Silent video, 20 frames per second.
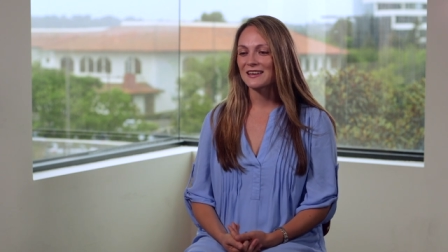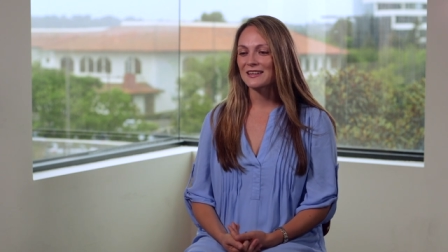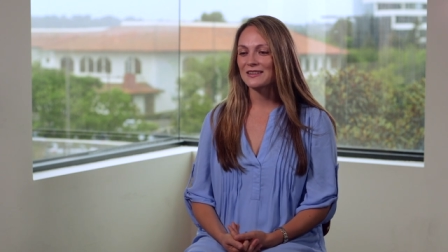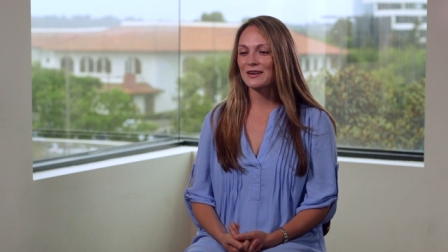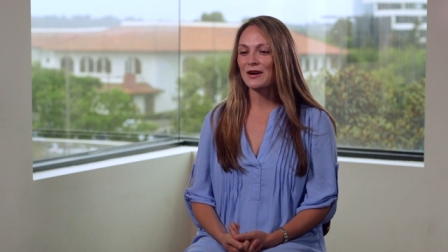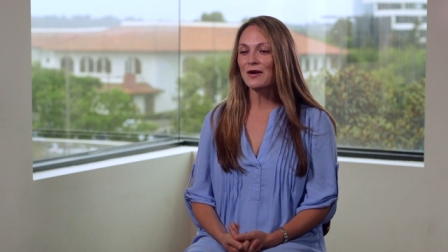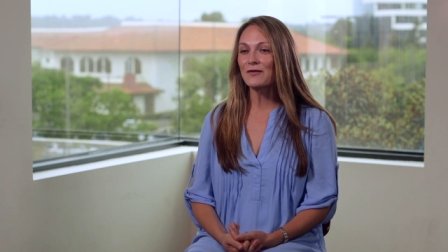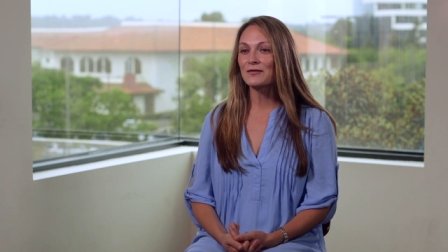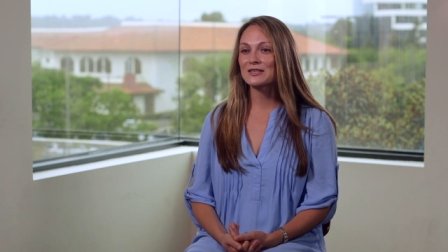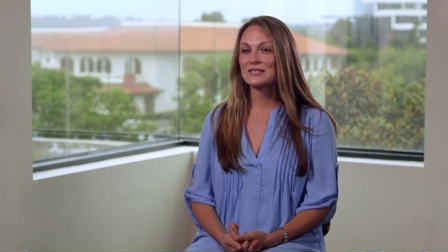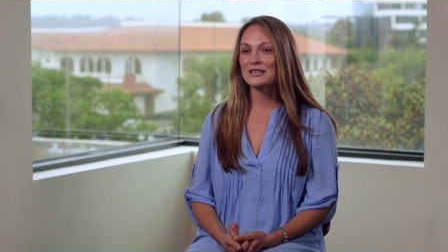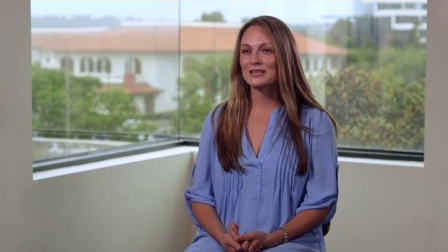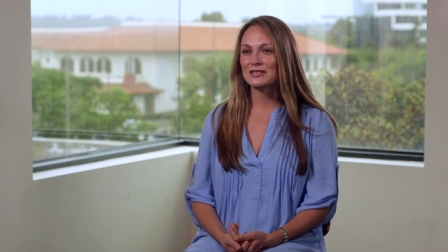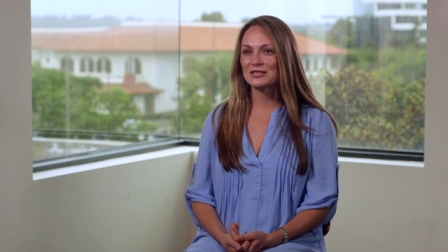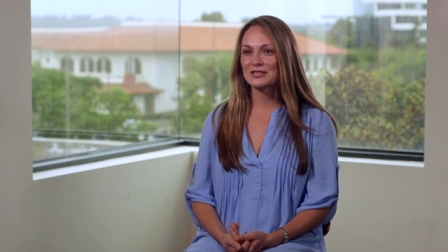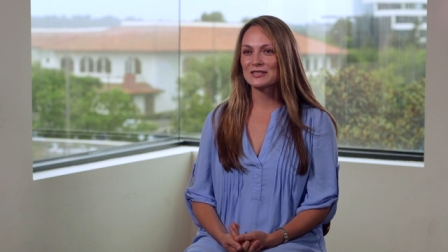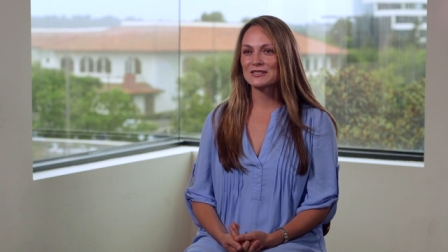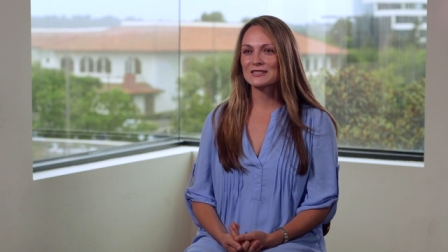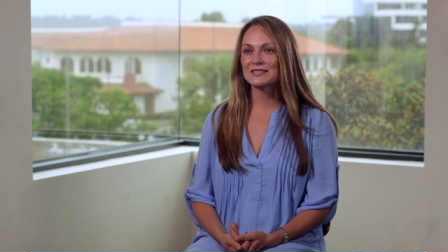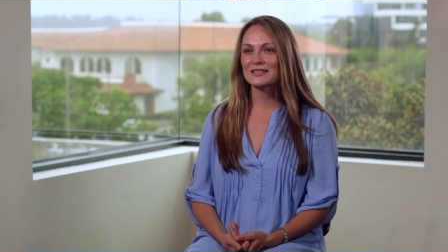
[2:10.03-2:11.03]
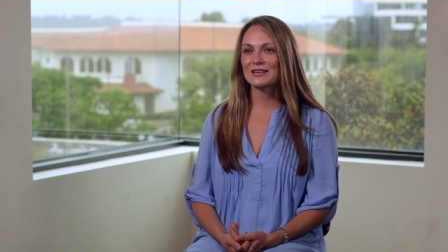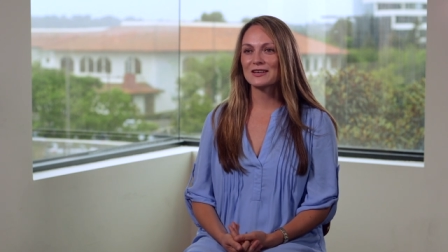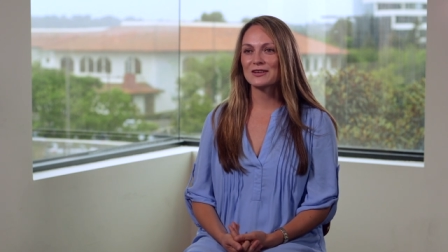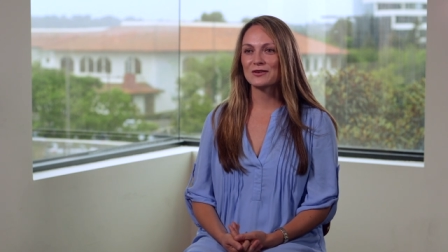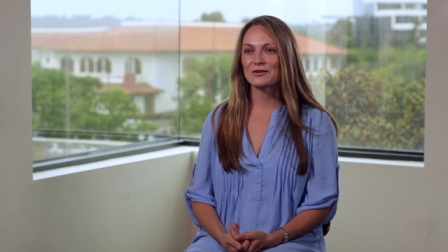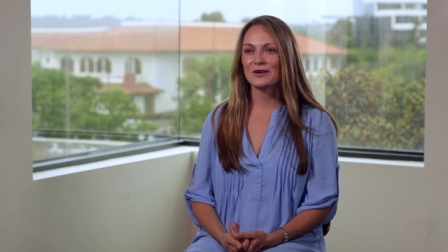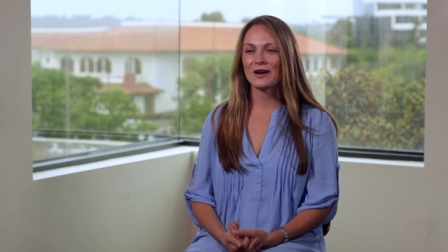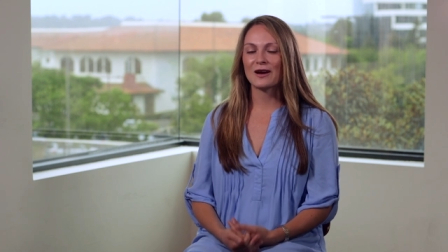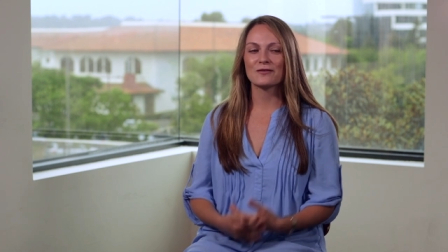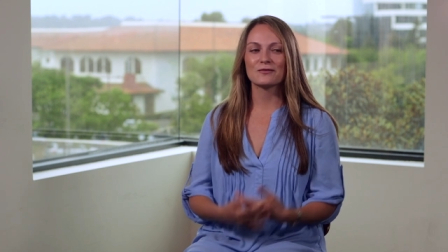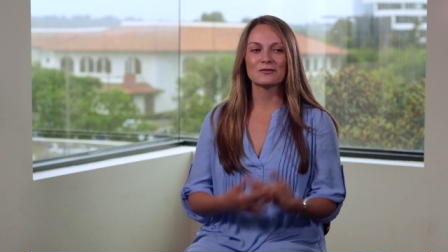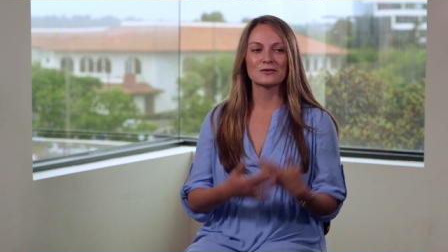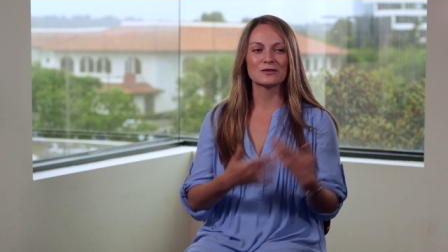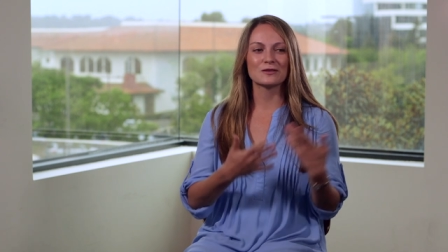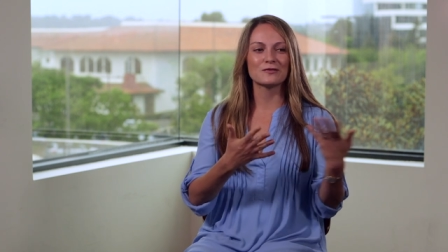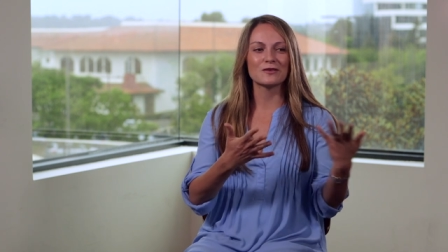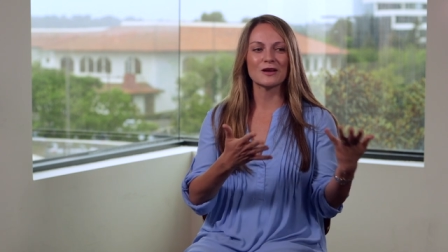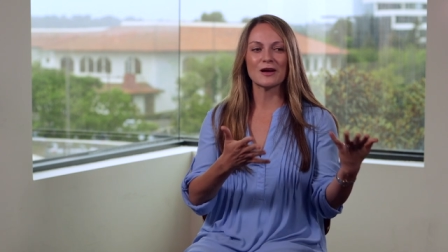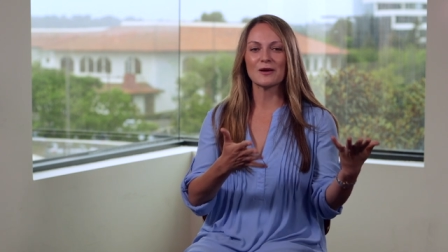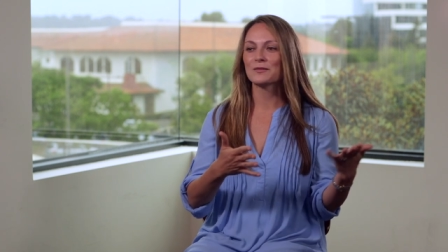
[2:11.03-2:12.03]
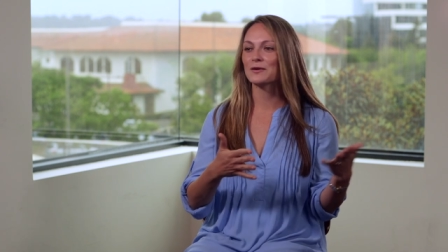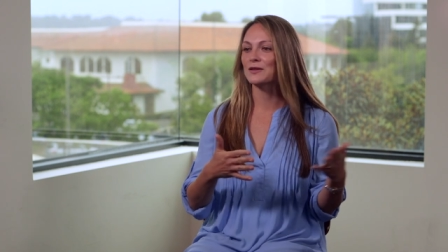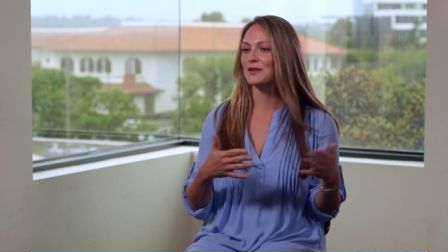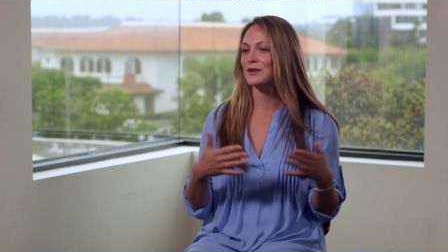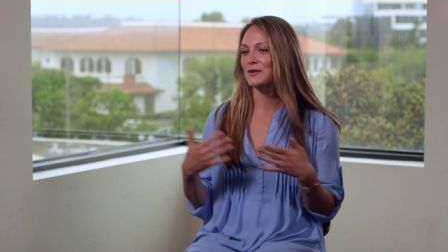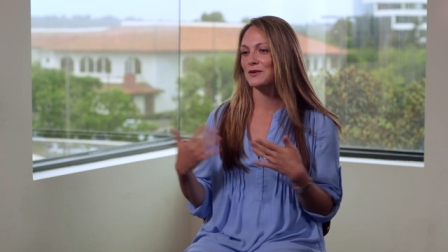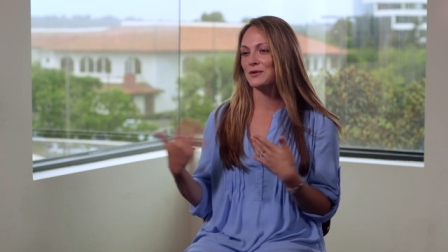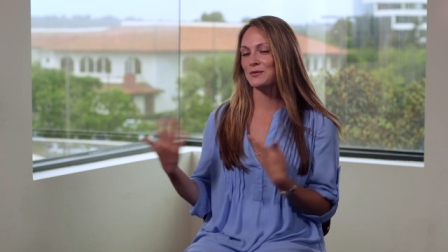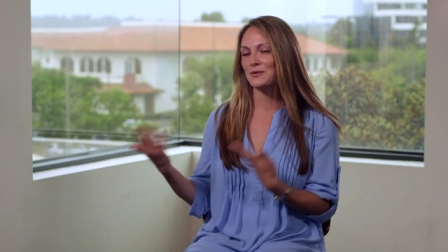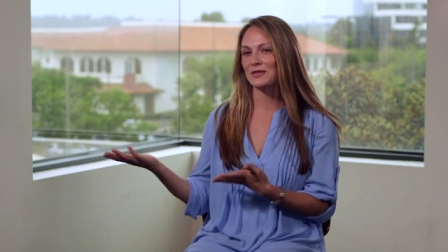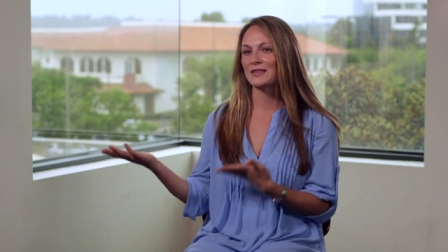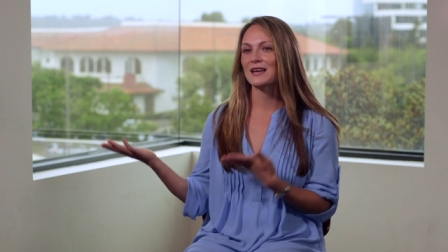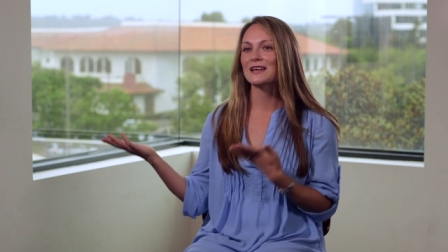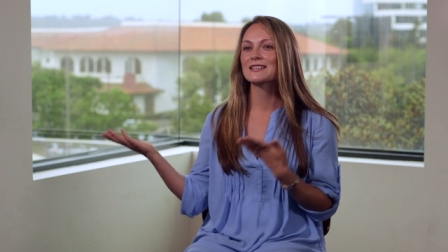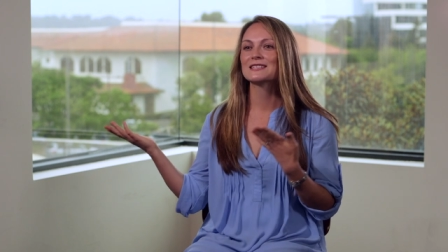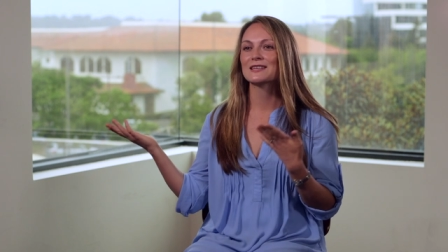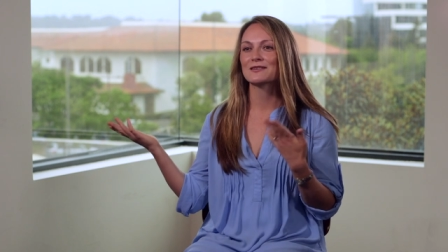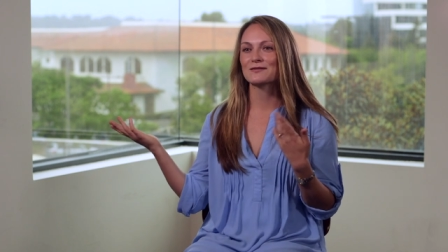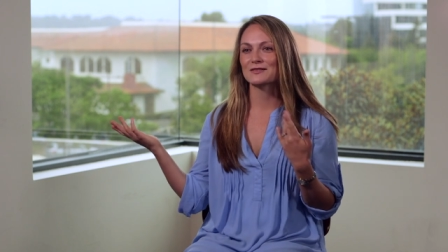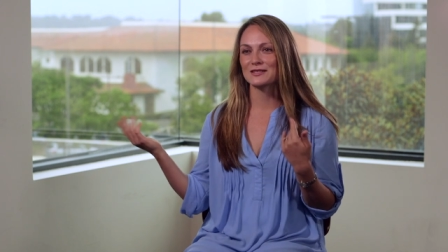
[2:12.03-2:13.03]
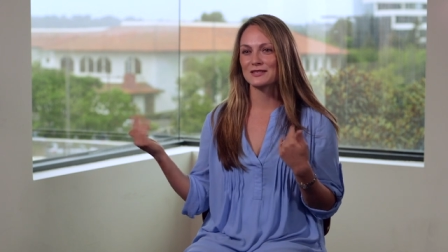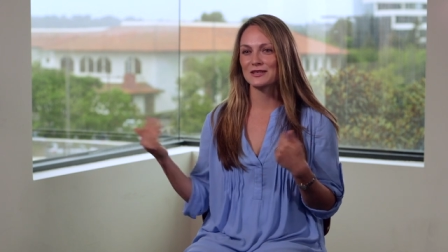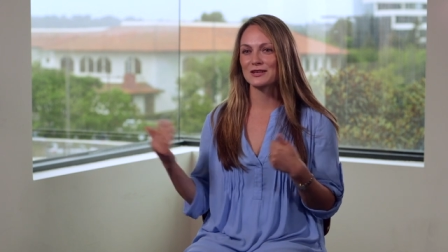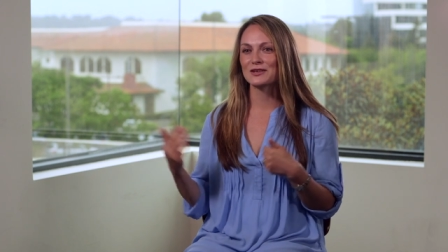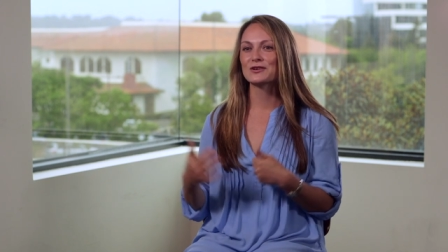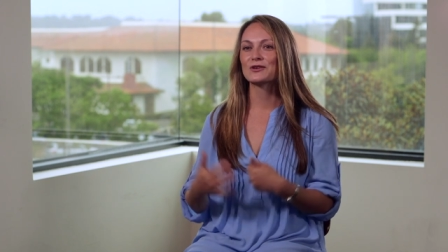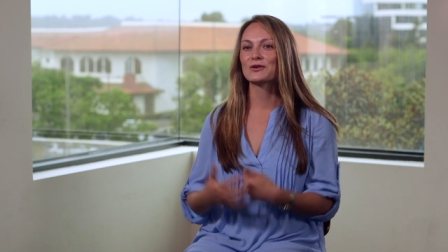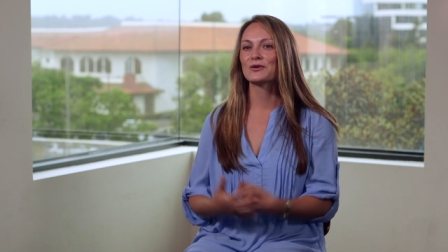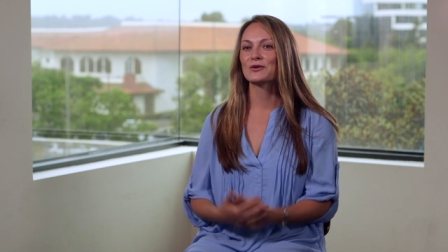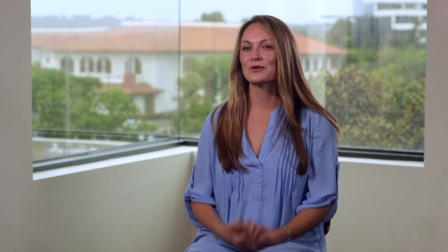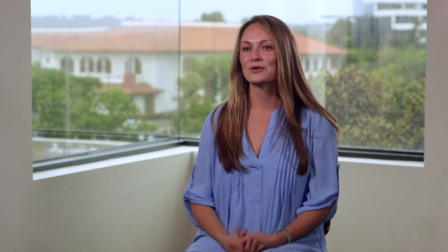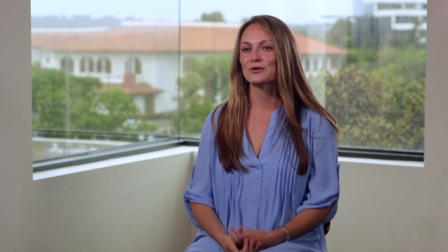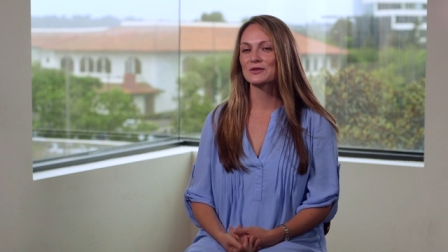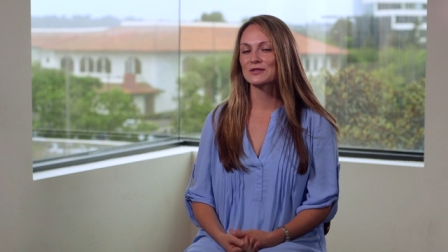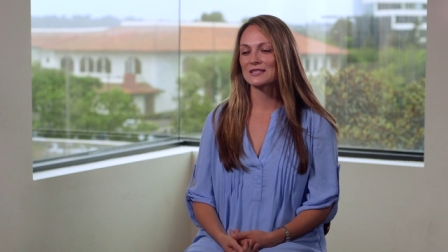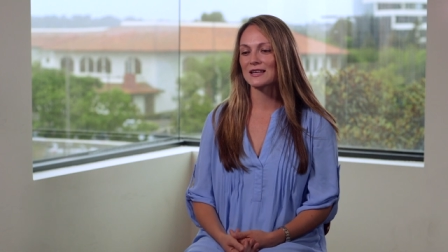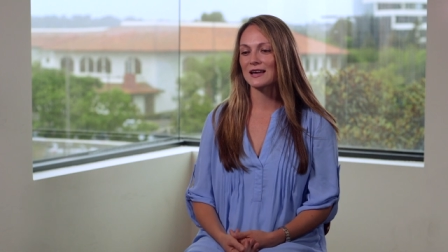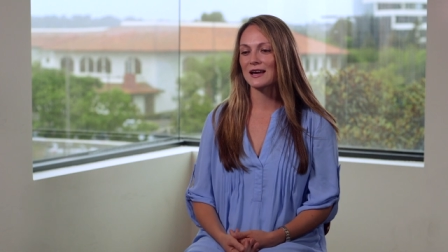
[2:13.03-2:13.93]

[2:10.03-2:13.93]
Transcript: the conversations that you have with the family or with that 17 year old.